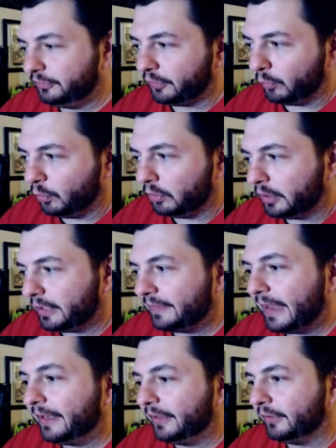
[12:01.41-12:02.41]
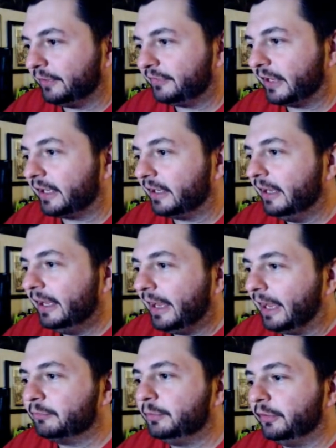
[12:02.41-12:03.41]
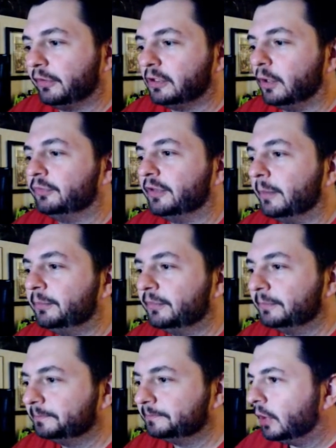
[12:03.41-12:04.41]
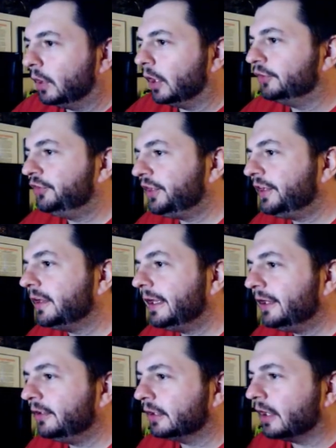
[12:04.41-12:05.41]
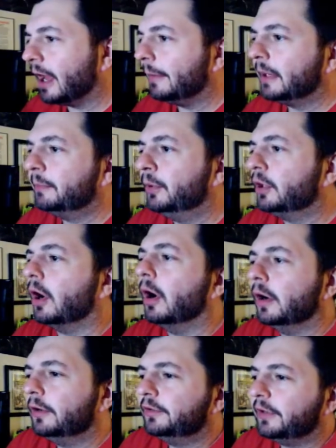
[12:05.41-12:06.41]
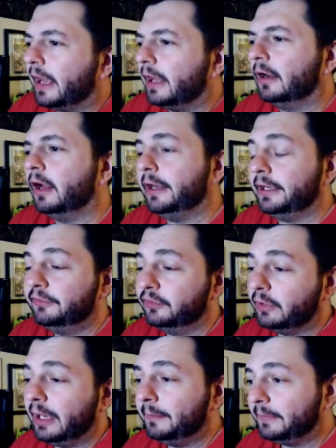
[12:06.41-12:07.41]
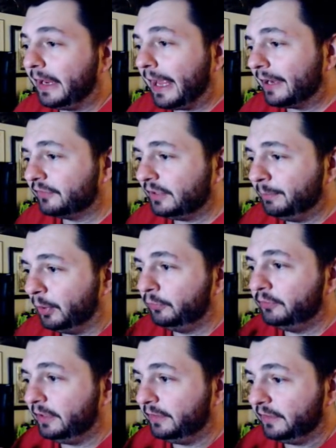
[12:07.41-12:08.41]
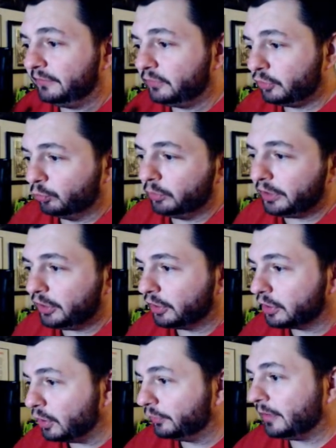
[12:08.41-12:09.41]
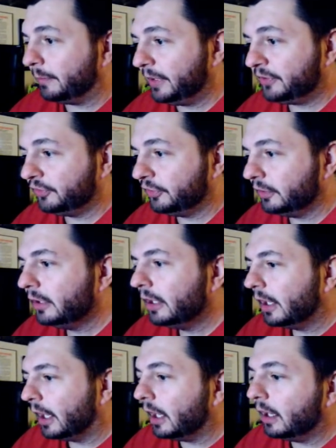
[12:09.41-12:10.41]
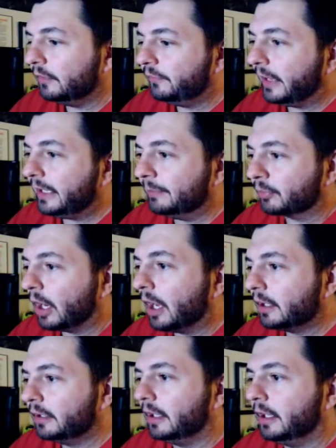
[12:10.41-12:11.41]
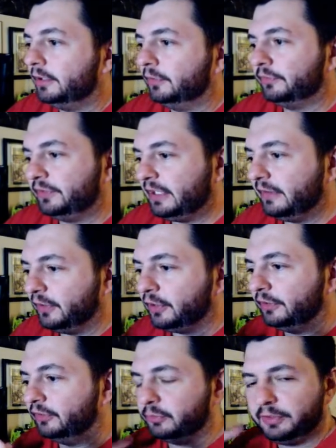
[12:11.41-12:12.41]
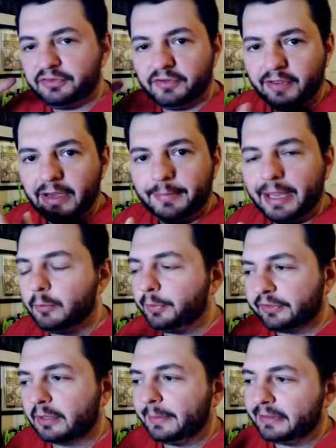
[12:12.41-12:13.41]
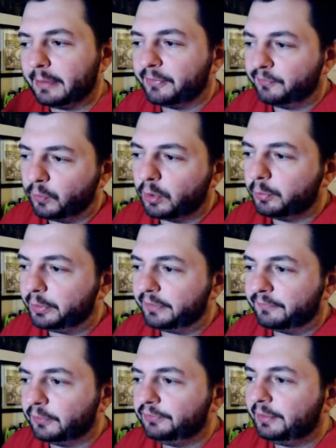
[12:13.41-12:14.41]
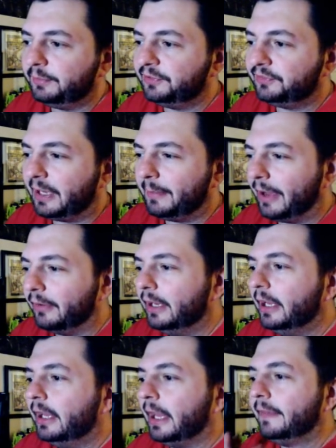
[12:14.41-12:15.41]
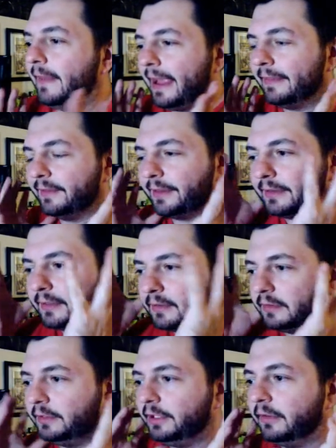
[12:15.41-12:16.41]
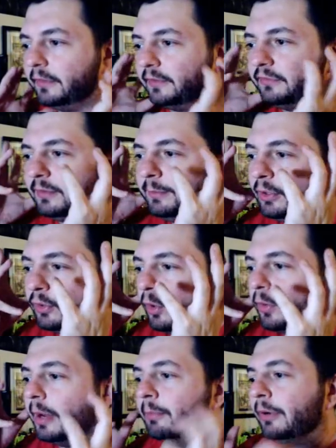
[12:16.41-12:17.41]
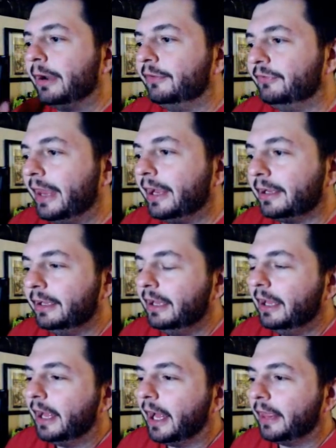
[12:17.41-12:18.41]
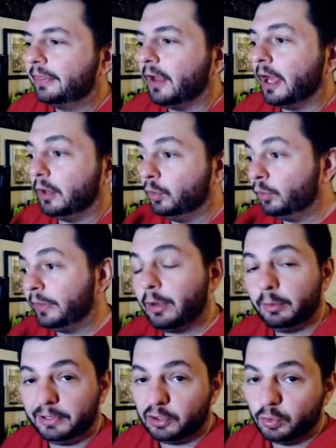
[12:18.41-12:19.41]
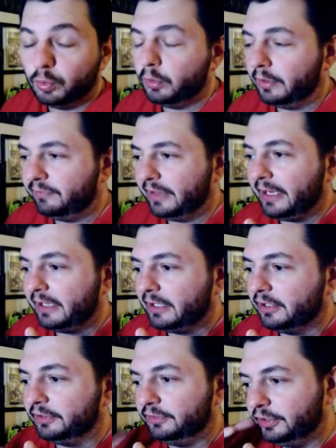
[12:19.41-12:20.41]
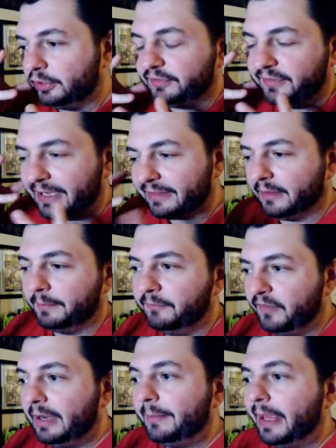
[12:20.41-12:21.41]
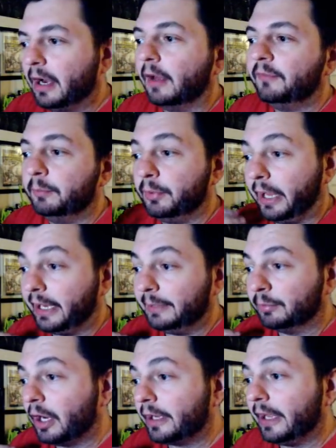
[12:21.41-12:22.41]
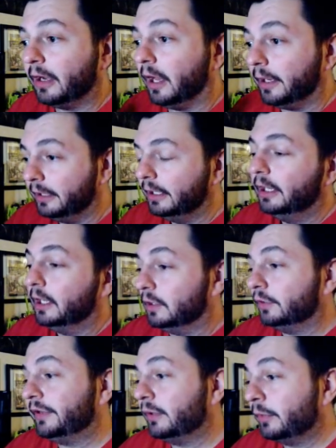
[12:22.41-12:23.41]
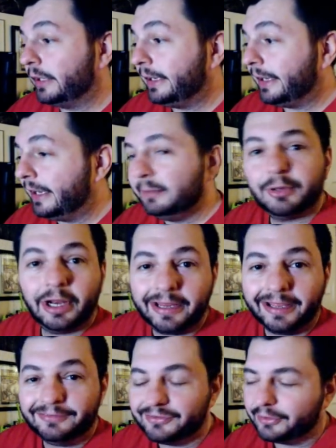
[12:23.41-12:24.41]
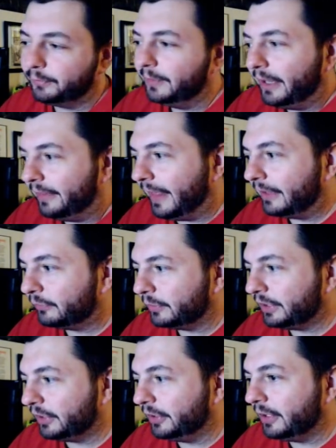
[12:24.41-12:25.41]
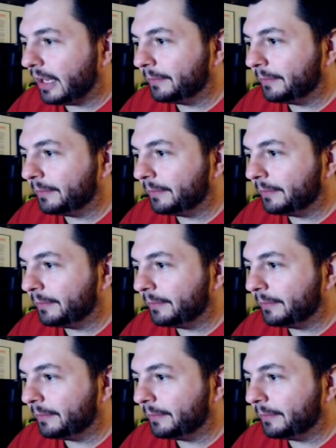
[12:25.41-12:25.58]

So we'll look at that here in a second as we do the close-ups articulated comic book art at on Instagram, they actually posted this really good close-up picture of Eddie Brock. Uh, you'll see you could switch the Venom head. We talked about that before when the first images came out, and they had the like the you know the symbiote going up around his neck. I thought, oh, that would be cool if they could you could take the Venom head off and put an Eddie Brock head on. Looks like we're getting Eddie Brock head, so that's really good.